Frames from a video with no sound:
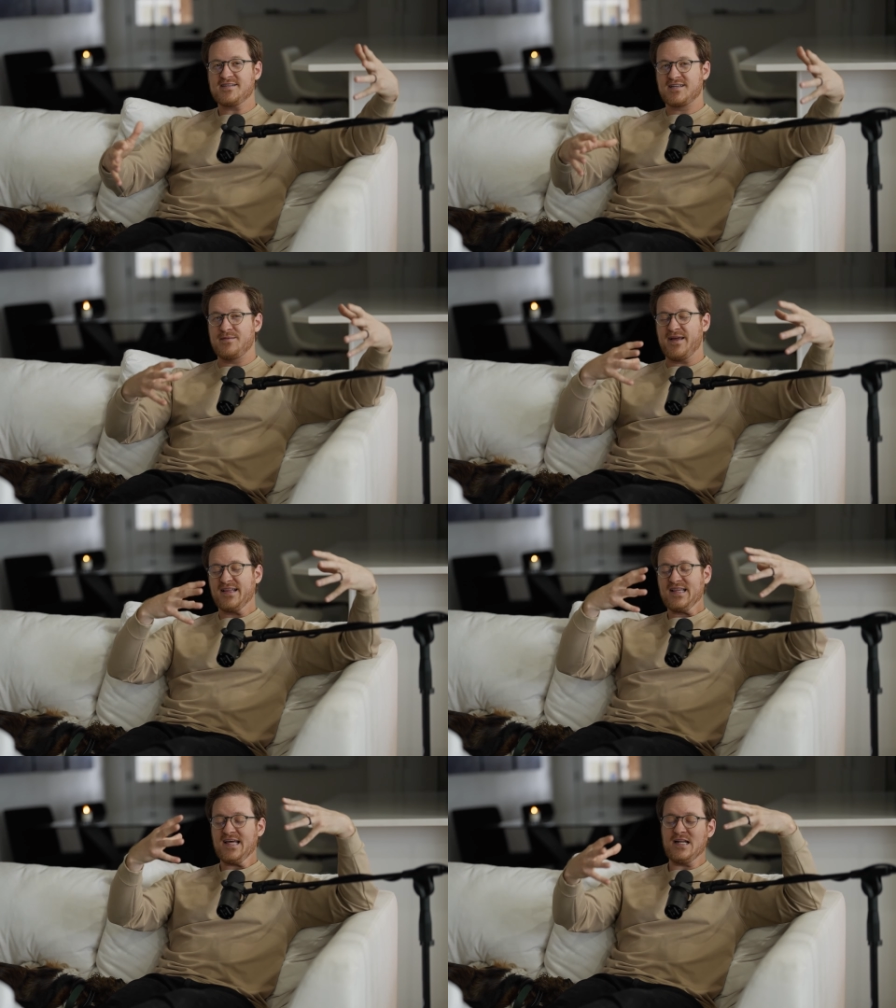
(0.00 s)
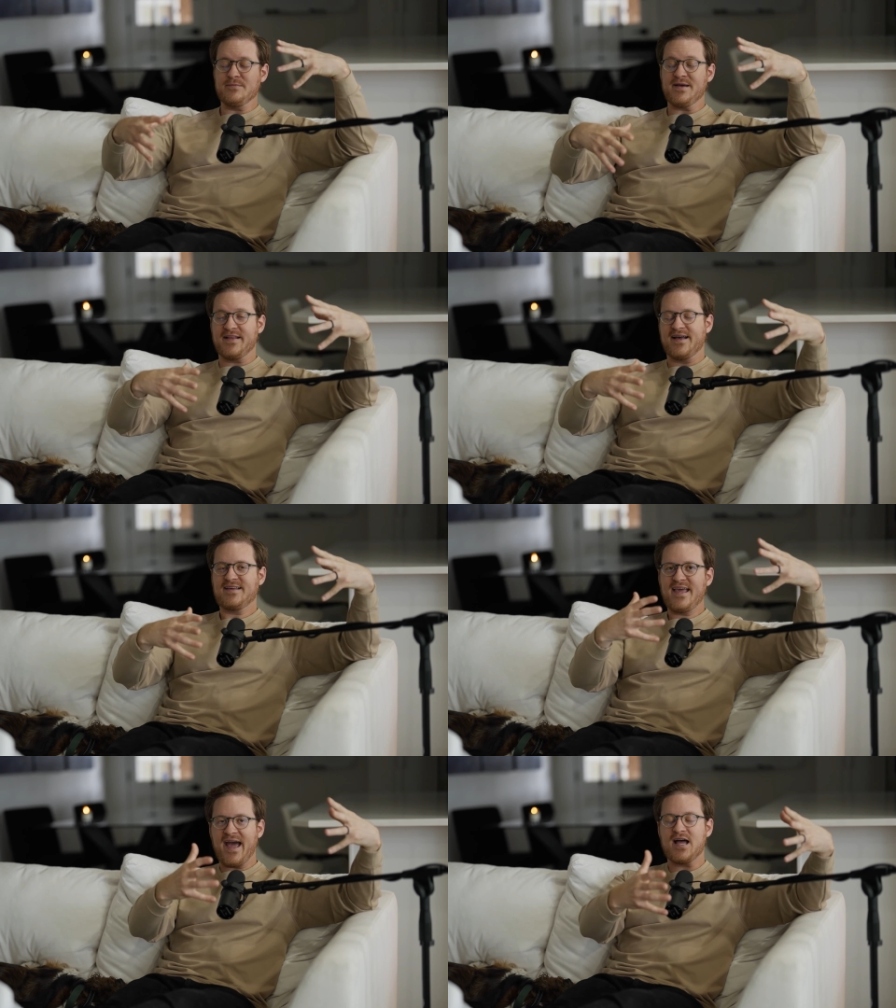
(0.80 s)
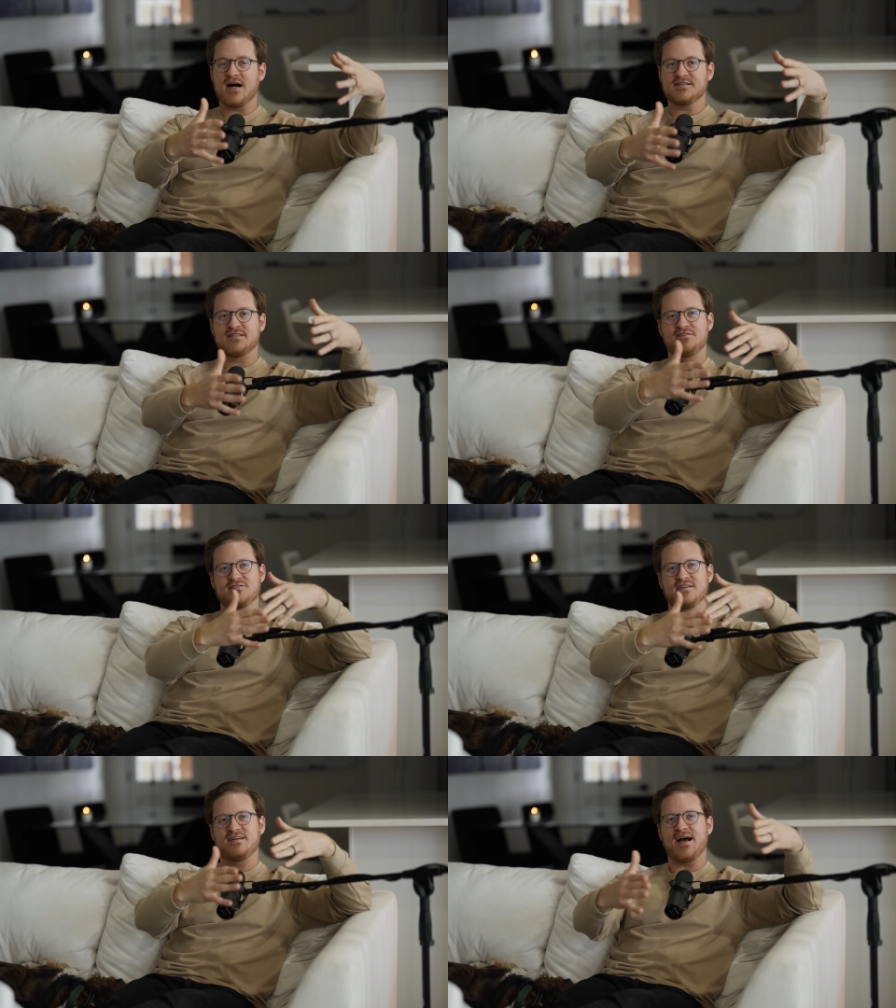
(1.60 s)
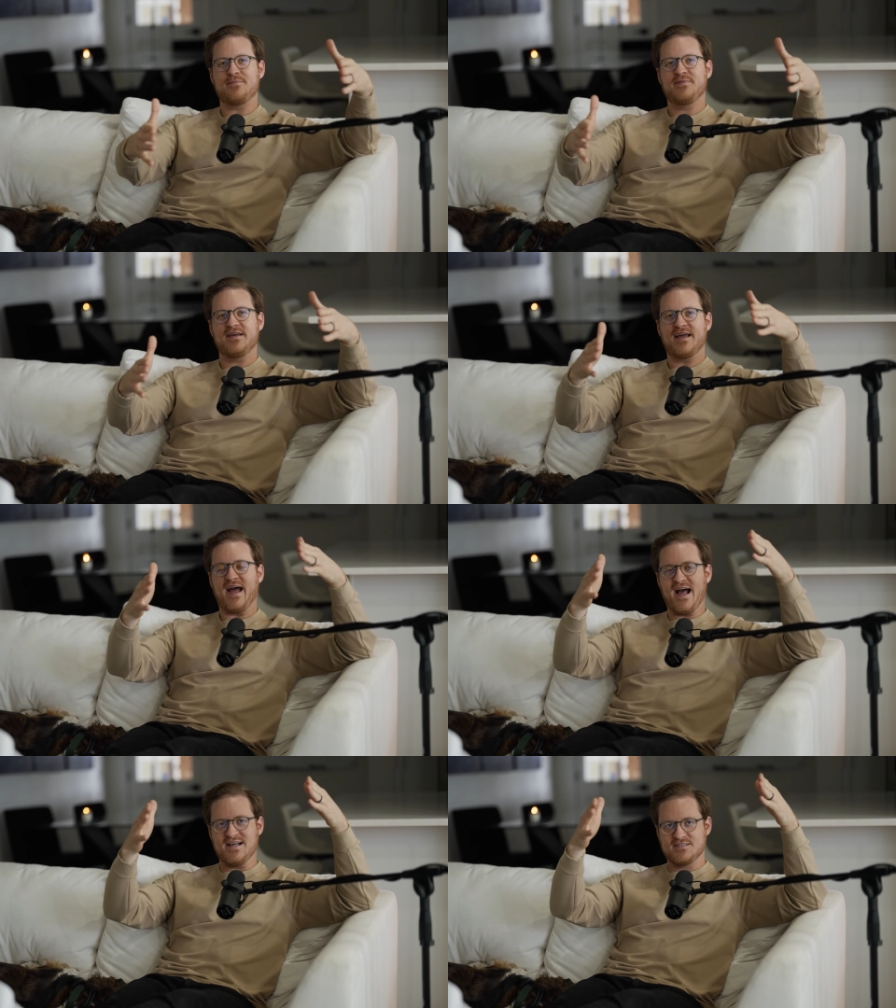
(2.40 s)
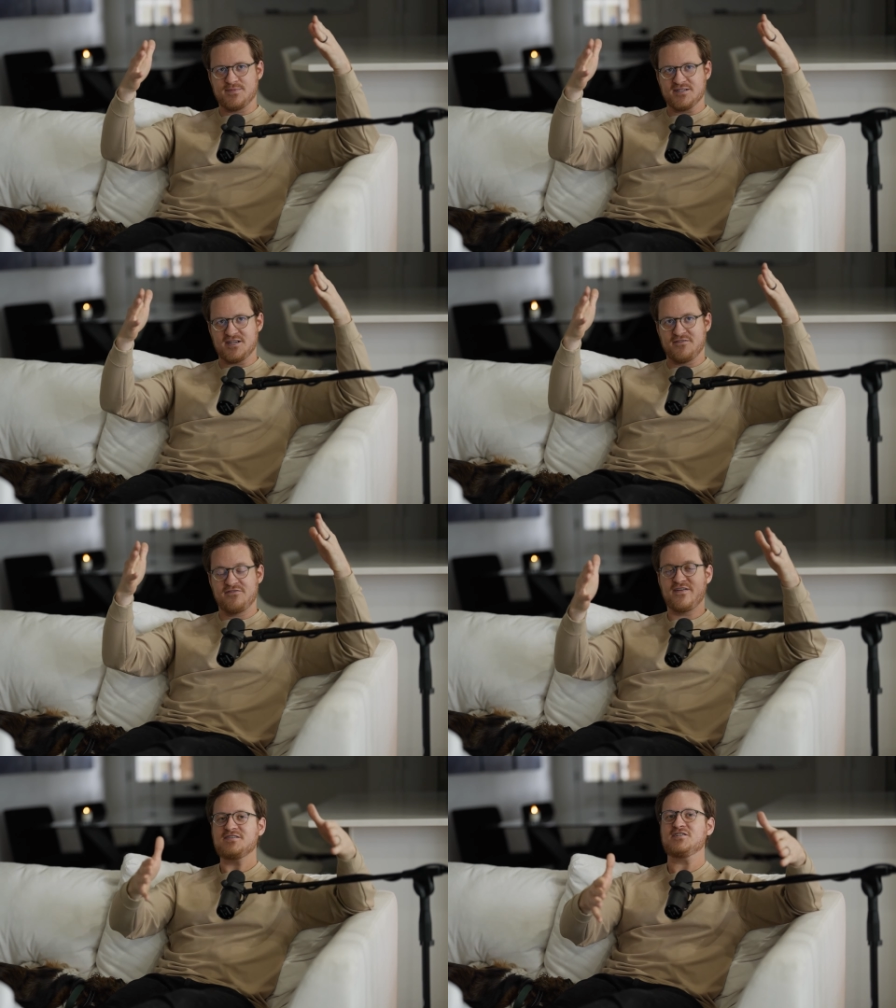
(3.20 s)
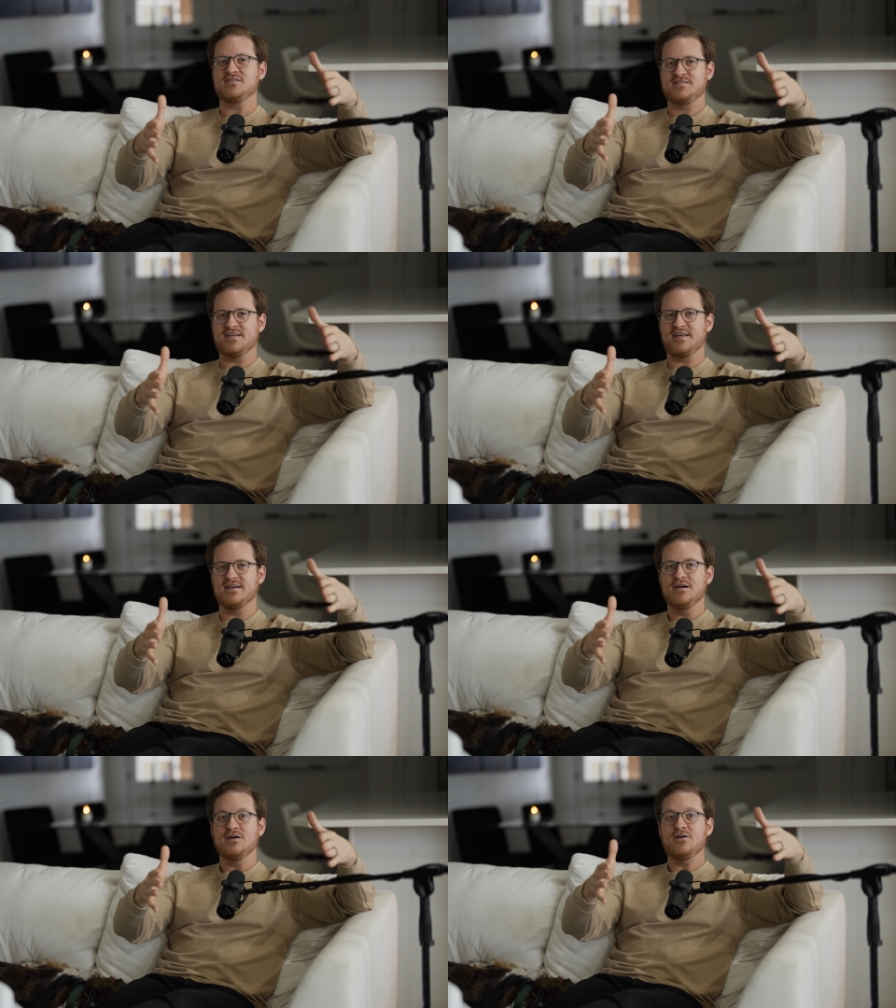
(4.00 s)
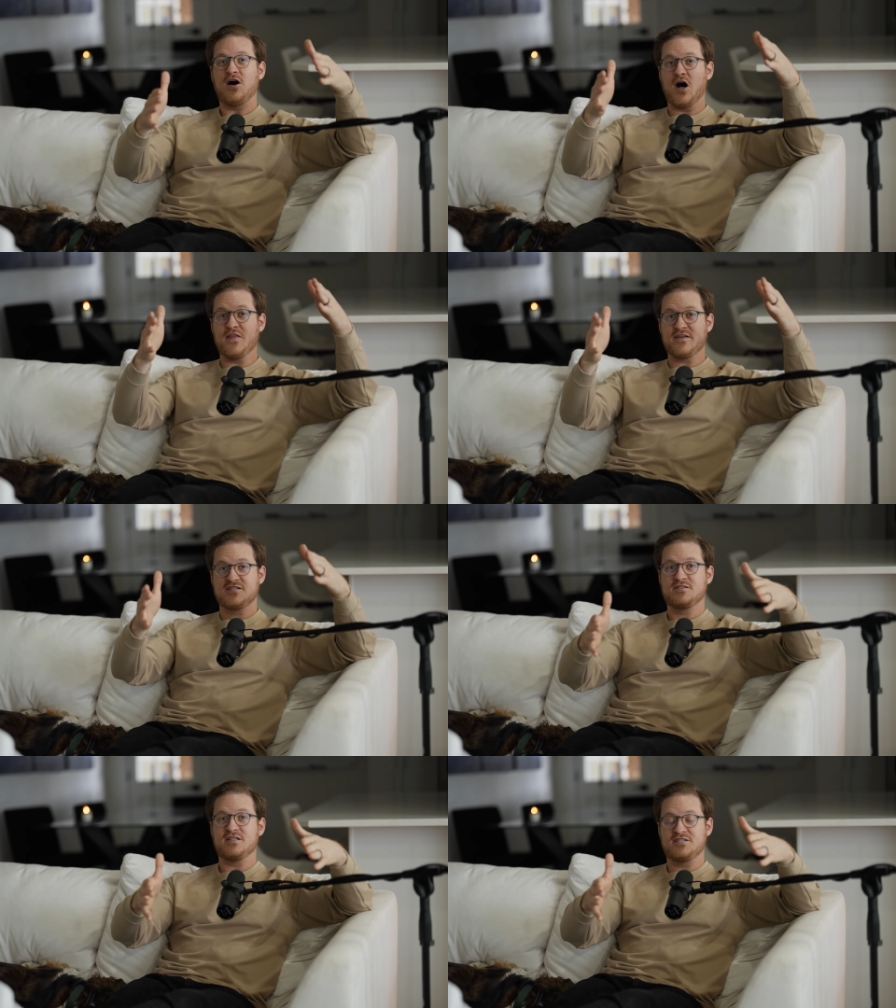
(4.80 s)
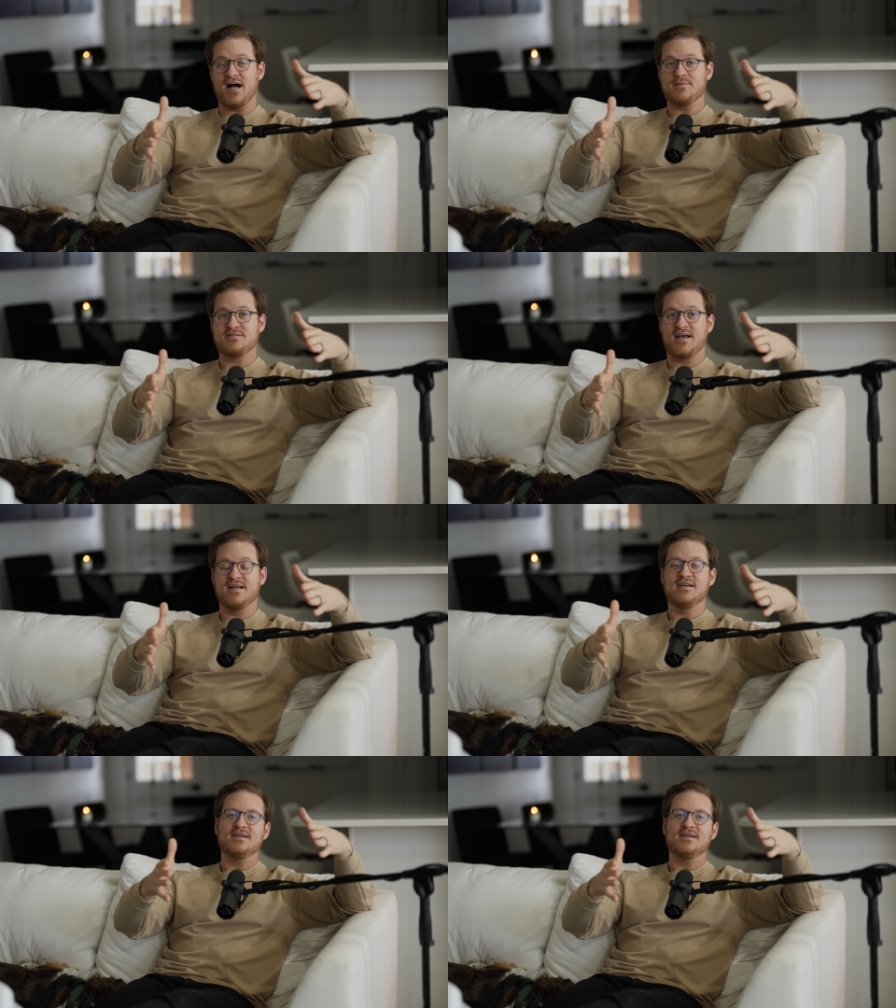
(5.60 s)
it's going to be a little bit like chaos, and there's going to not be as much efficiency on the job site.